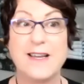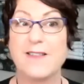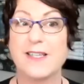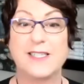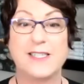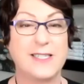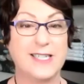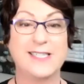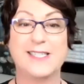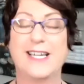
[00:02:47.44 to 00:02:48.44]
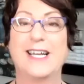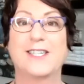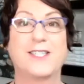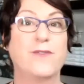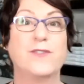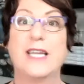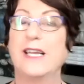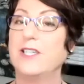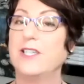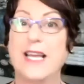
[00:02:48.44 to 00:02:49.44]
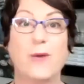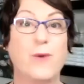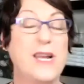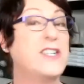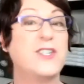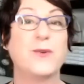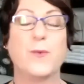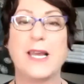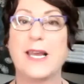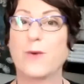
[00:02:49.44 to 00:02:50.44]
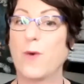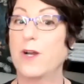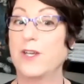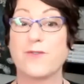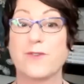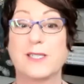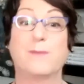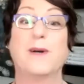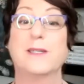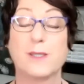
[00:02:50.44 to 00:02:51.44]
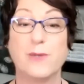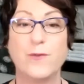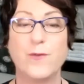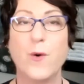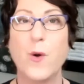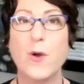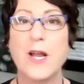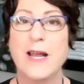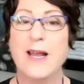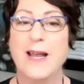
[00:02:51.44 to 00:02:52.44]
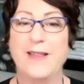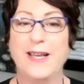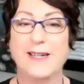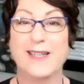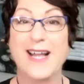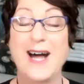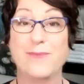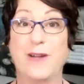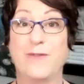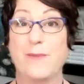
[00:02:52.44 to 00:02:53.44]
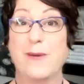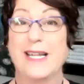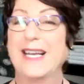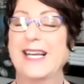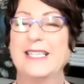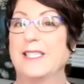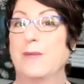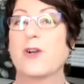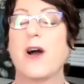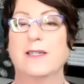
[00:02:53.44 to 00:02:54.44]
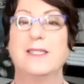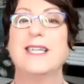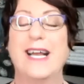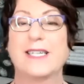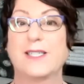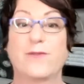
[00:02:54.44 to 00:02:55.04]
and the statistics of day to day, week to week, what you're responsible for, I think it'll help everybody get some context